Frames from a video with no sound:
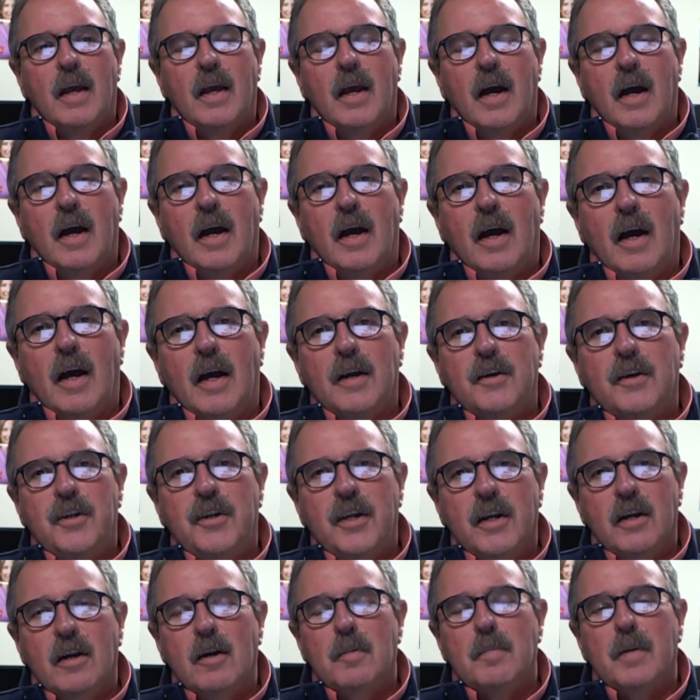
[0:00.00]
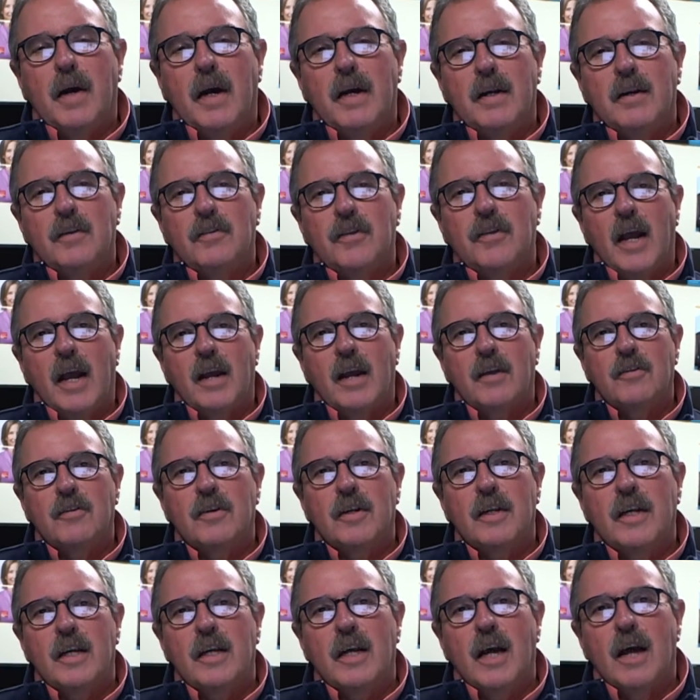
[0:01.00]
uh, a terabyte is
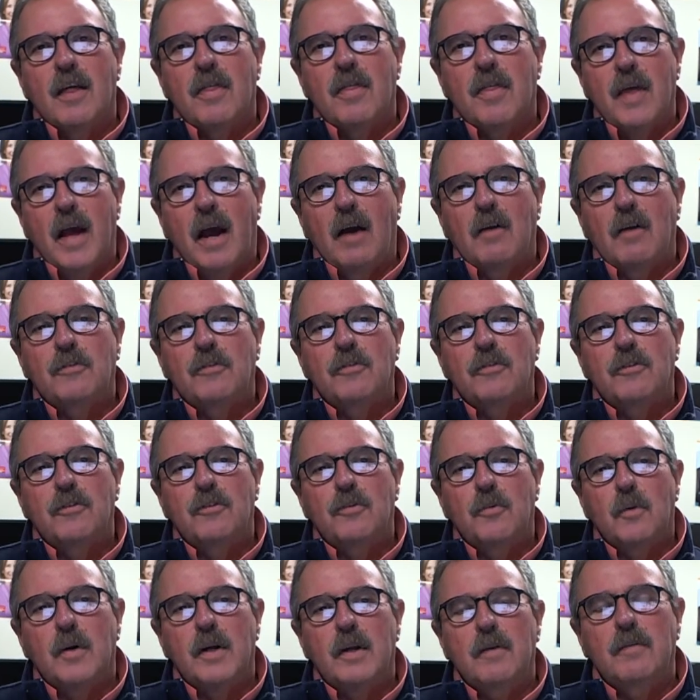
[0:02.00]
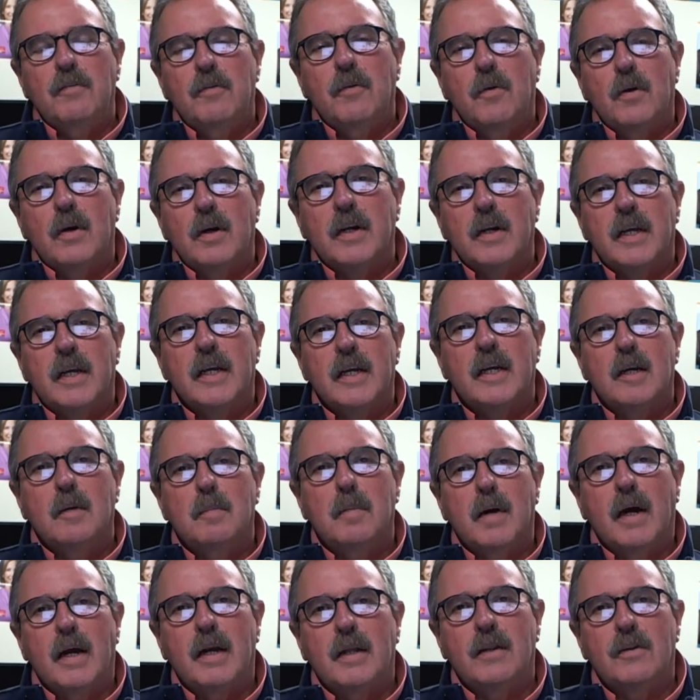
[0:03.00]
actually 1,024
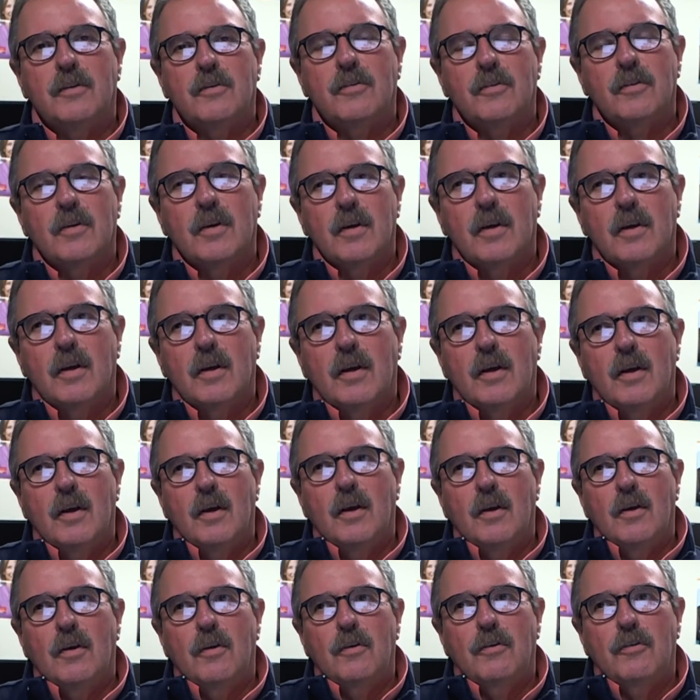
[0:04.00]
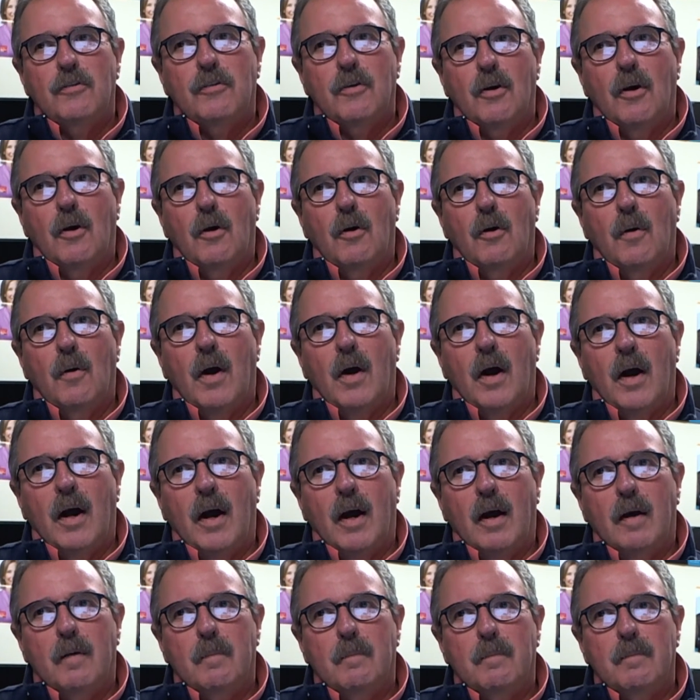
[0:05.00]
gigabytes. So
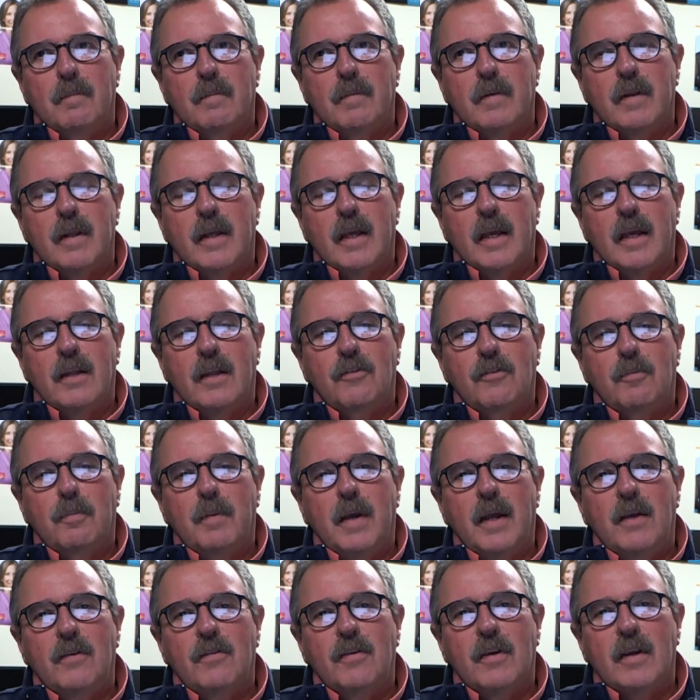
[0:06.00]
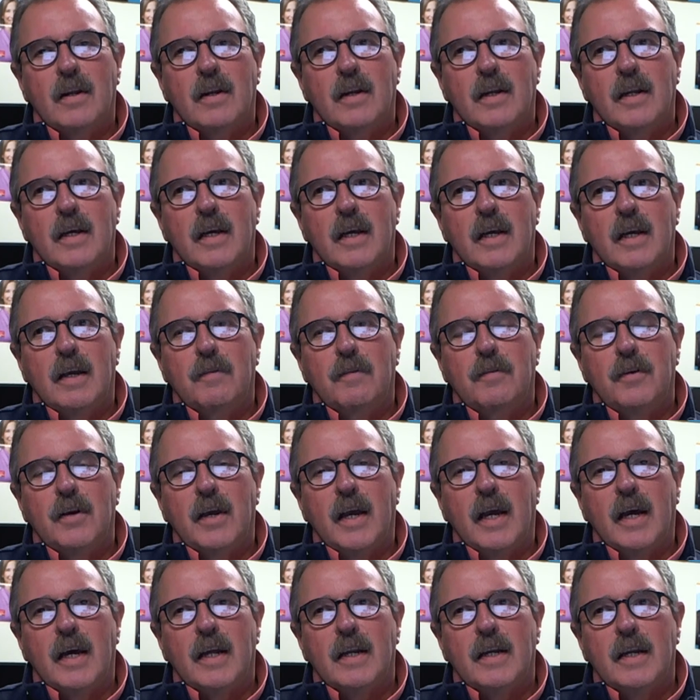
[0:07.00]
um, it's basically if
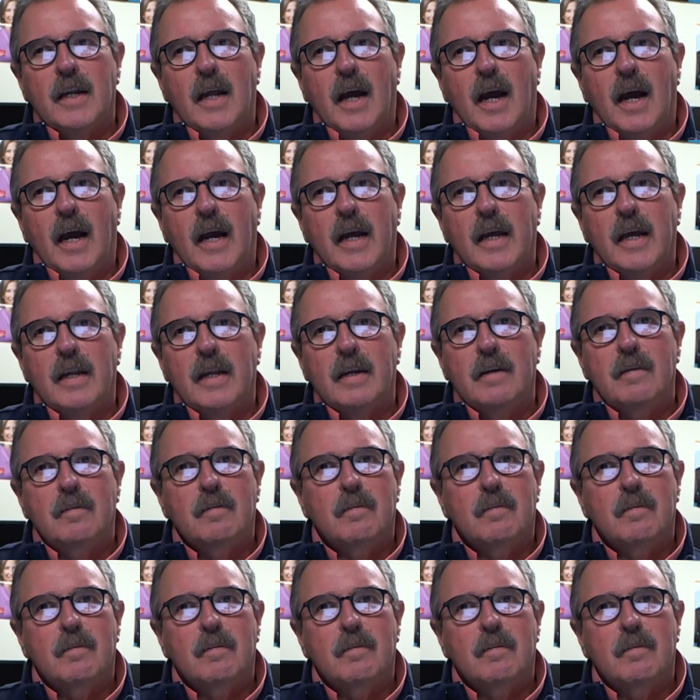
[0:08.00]
you had high